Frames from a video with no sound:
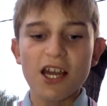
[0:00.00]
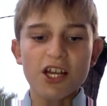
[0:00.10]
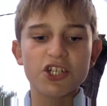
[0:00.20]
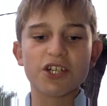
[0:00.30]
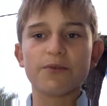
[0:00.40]

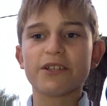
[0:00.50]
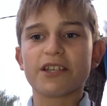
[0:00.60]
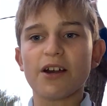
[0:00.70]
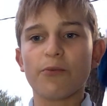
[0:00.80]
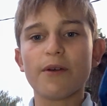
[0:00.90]
She was
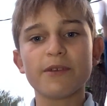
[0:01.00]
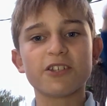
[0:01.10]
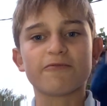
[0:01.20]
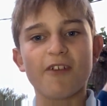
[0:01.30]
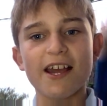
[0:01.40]
a
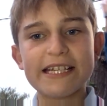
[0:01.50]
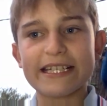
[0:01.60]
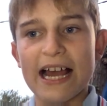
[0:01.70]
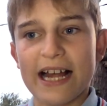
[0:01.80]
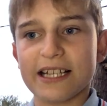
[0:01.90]
women's rights
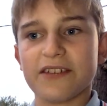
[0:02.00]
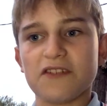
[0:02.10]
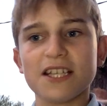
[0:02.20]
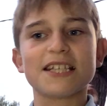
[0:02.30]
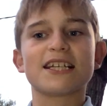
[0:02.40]
activist